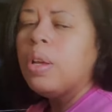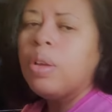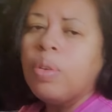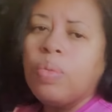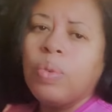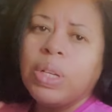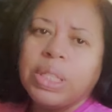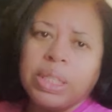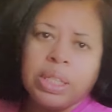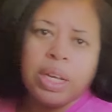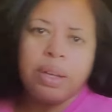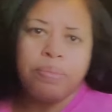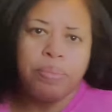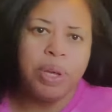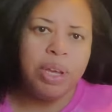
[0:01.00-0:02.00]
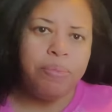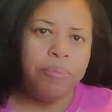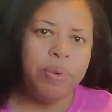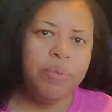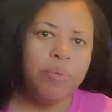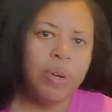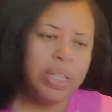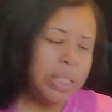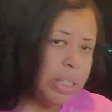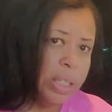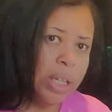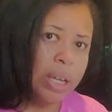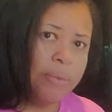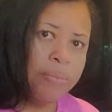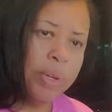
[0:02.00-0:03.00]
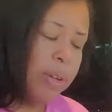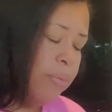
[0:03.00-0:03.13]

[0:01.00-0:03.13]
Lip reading: What's up, people? What's up? Good